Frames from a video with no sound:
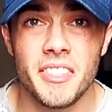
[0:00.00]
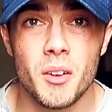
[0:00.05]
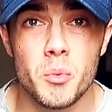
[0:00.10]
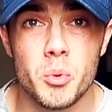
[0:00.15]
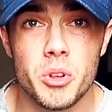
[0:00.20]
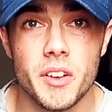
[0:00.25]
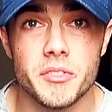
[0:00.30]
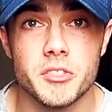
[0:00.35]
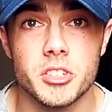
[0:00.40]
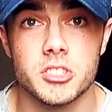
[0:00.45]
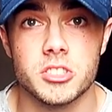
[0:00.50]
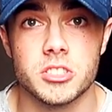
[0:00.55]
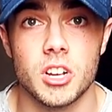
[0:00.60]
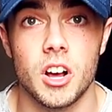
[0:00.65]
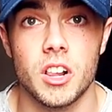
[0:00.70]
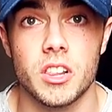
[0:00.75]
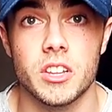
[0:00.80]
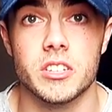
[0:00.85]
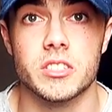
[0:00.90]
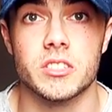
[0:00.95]
then we have the
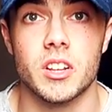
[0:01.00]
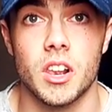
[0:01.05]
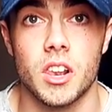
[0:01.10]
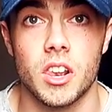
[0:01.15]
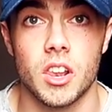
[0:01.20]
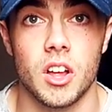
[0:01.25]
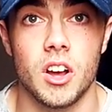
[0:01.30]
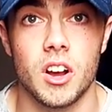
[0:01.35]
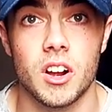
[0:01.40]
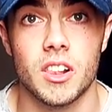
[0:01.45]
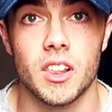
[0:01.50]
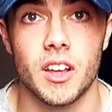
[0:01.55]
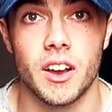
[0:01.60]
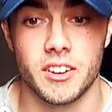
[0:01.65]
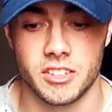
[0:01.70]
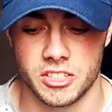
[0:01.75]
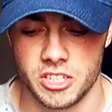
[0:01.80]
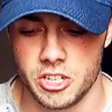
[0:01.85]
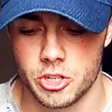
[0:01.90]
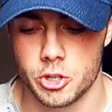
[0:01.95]
Solace long
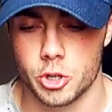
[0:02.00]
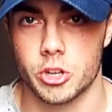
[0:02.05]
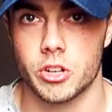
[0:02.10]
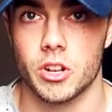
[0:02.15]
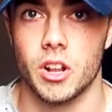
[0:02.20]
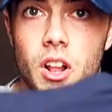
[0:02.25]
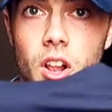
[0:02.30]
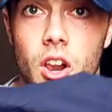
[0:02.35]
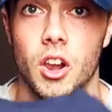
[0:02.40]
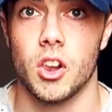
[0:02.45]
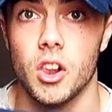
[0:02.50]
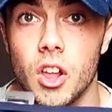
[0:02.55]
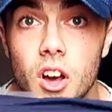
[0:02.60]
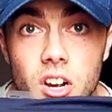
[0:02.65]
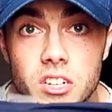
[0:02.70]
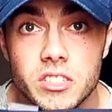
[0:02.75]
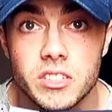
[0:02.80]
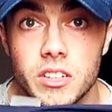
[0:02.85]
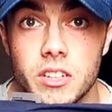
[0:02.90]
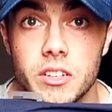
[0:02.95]
line t-shirt,
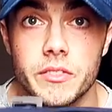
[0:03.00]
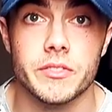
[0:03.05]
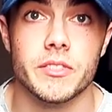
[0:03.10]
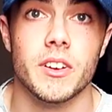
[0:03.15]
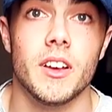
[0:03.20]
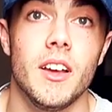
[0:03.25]
long sleeve.